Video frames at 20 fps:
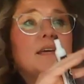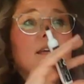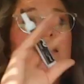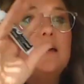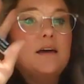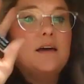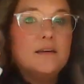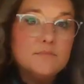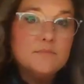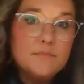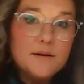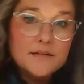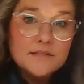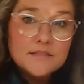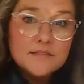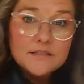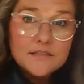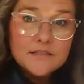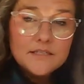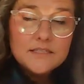and
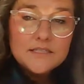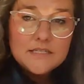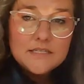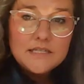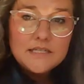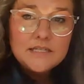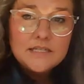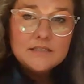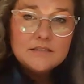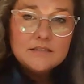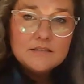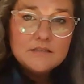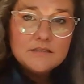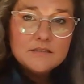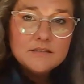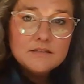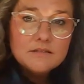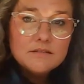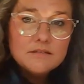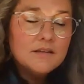unbundling
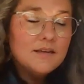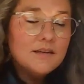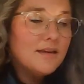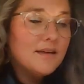10s,